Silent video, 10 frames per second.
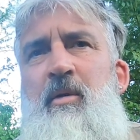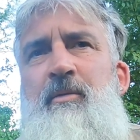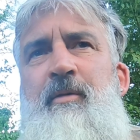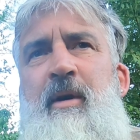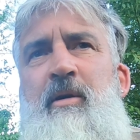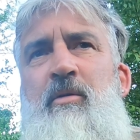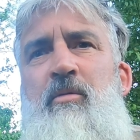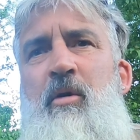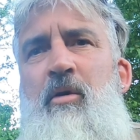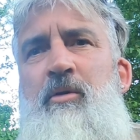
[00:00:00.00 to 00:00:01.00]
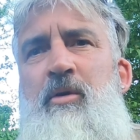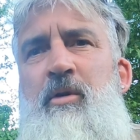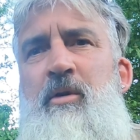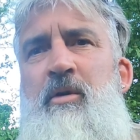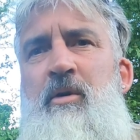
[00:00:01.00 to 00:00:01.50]
feeder rod
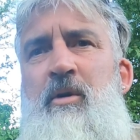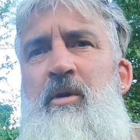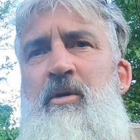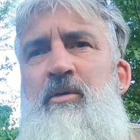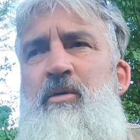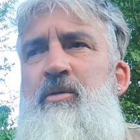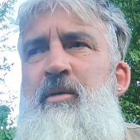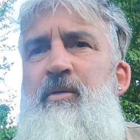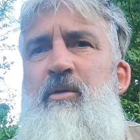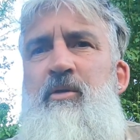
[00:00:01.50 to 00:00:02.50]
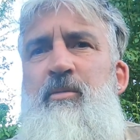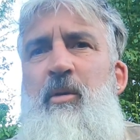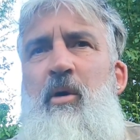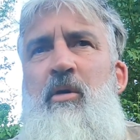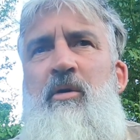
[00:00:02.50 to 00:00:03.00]
to a different
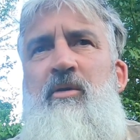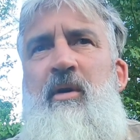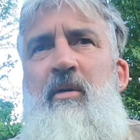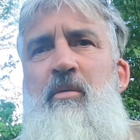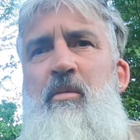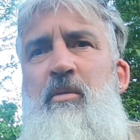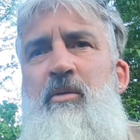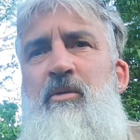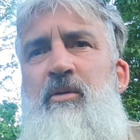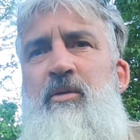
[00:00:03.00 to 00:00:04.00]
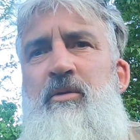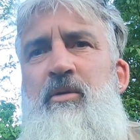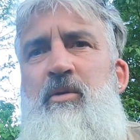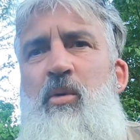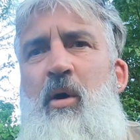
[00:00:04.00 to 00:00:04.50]
spot, because that one was
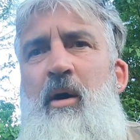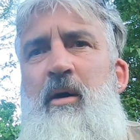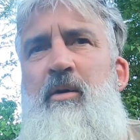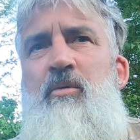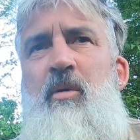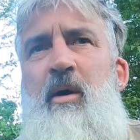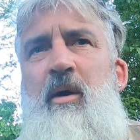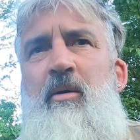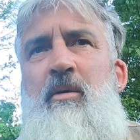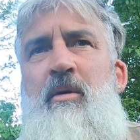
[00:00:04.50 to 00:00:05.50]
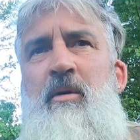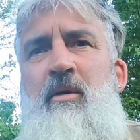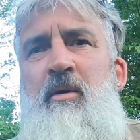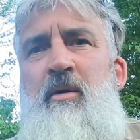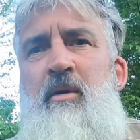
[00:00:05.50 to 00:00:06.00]
just quiet as well.
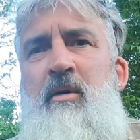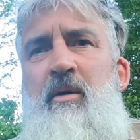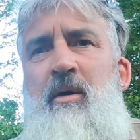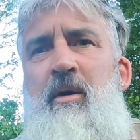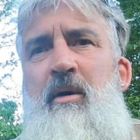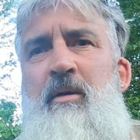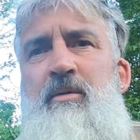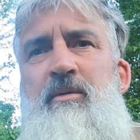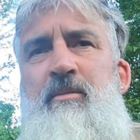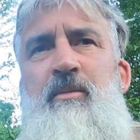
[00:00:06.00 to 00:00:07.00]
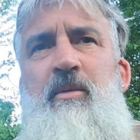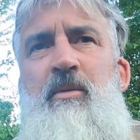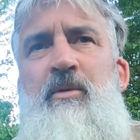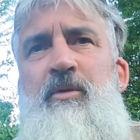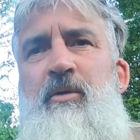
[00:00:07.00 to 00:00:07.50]
And
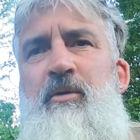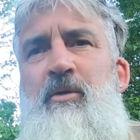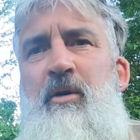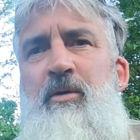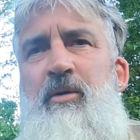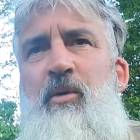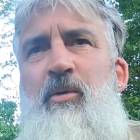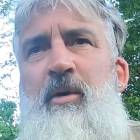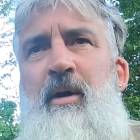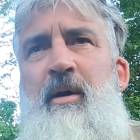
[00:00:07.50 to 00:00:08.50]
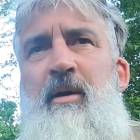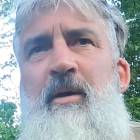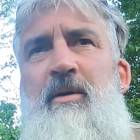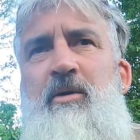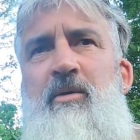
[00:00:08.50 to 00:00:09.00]
as soon as I thought
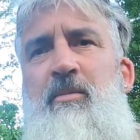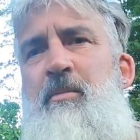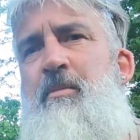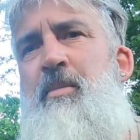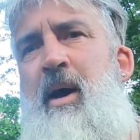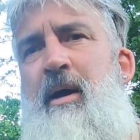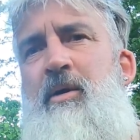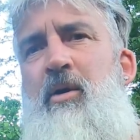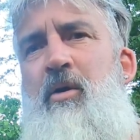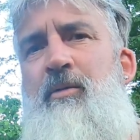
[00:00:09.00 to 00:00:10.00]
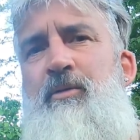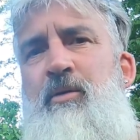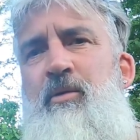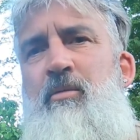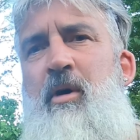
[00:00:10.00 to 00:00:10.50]
it just banged off to
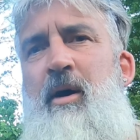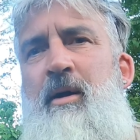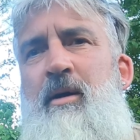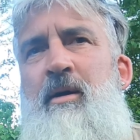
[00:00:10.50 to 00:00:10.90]
the right,